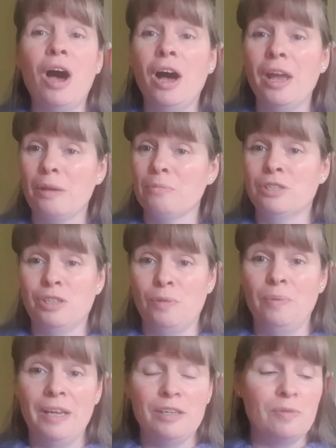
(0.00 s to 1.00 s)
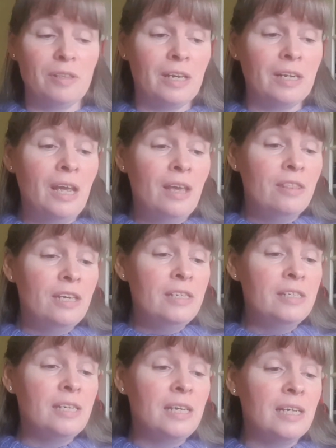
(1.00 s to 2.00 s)
I am so pleased with it.
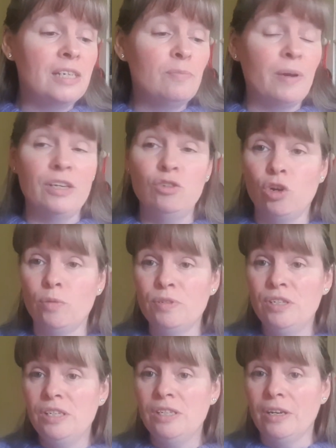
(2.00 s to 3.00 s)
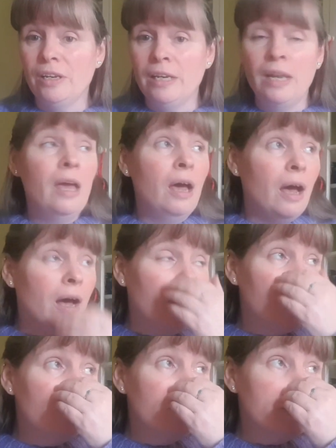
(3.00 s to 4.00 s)
This is by Drops Design.
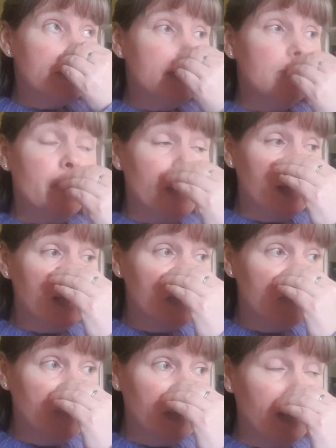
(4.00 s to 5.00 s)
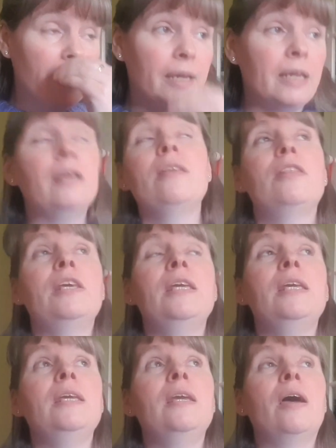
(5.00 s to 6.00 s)
I was inspired by
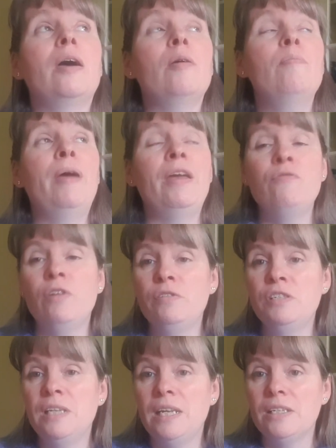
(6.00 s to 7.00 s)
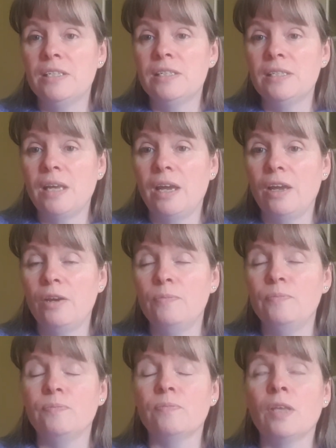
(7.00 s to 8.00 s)
the Penrose Knits
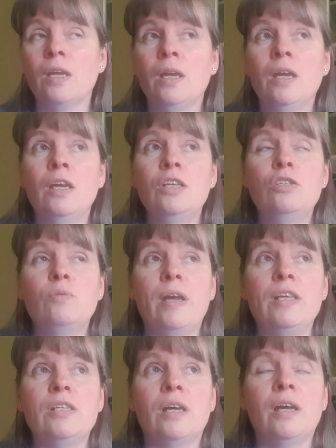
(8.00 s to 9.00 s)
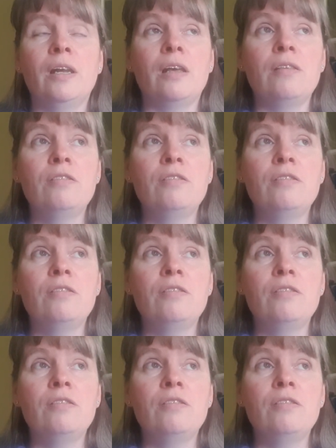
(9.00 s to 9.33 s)
sweater, and I